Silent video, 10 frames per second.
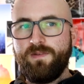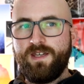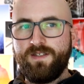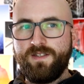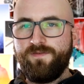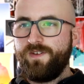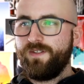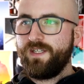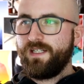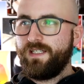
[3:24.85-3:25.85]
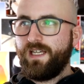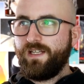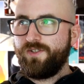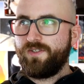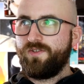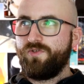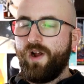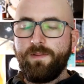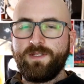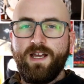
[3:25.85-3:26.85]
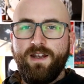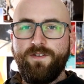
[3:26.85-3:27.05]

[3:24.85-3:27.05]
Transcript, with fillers: because it feels like dean just drops out